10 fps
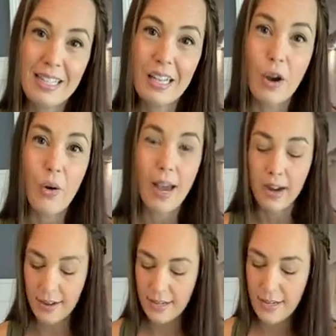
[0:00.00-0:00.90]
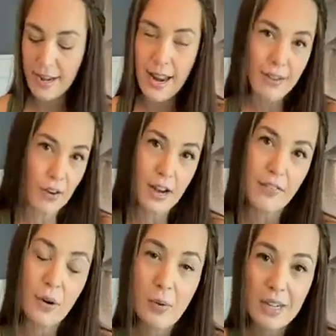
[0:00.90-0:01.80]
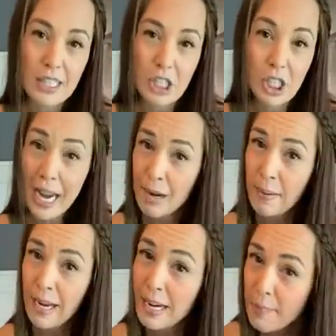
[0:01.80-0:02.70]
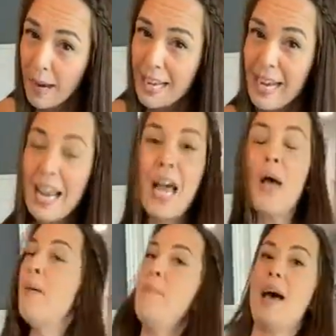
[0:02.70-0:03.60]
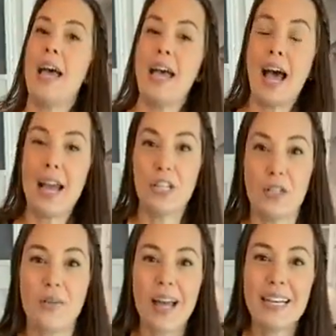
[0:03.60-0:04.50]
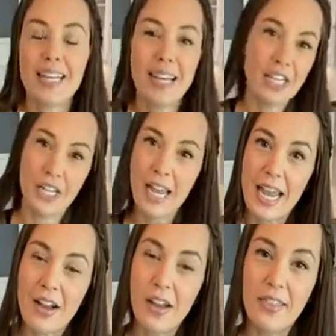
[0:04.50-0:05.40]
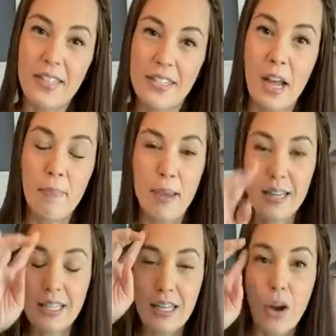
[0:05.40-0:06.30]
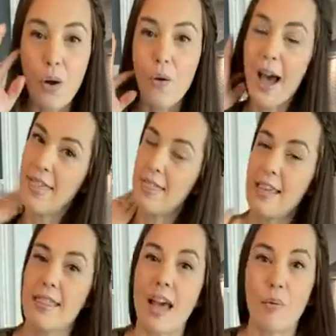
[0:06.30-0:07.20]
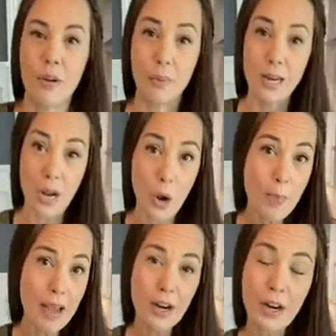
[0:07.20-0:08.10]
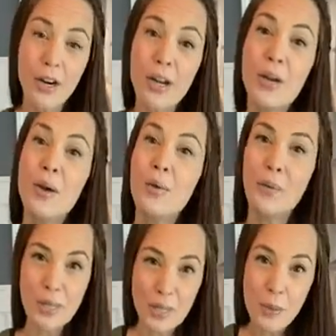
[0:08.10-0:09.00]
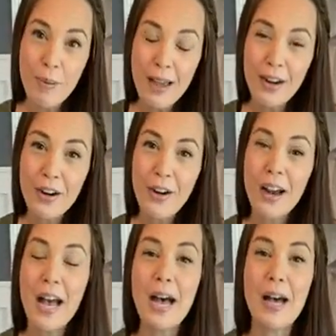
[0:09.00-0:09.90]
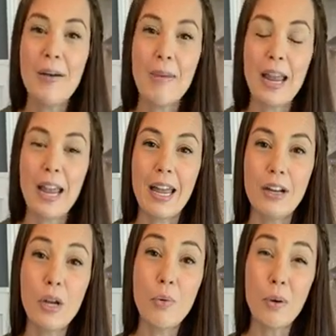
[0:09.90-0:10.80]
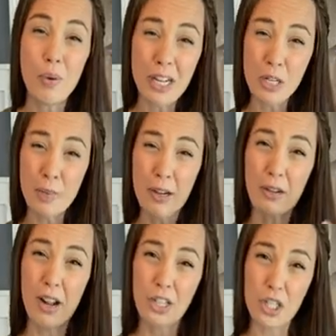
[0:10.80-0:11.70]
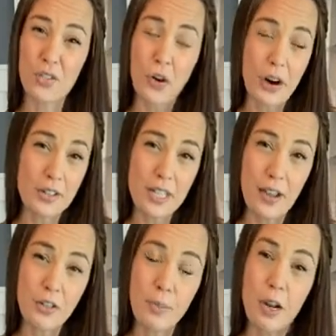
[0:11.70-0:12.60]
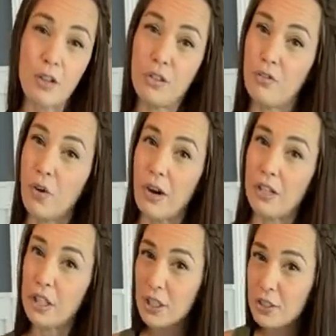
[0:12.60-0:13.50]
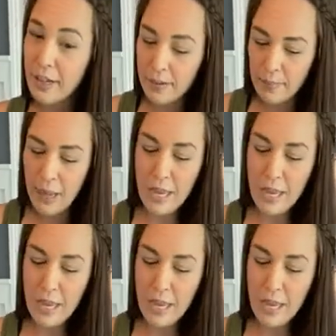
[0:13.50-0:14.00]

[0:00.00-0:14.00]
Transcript: So I never ever want to shame anybody, but I do like to educate on this topic. So I think that when we know better, we do better, and we want to do better not just for ourselves, but also for our children.